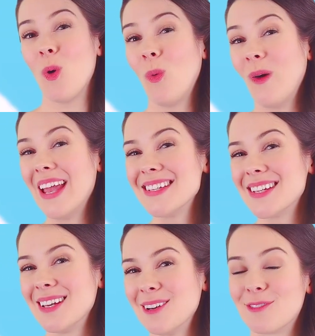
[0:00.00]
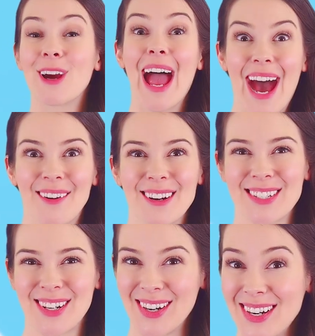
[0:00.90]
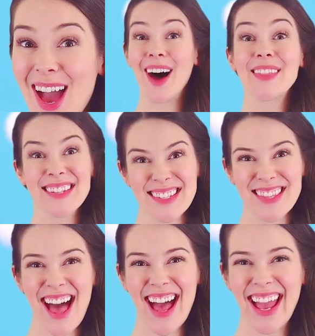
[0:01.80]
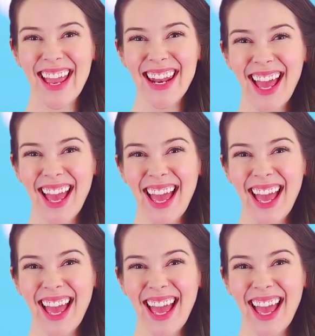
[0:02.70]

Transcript: wait for our turn on the slide?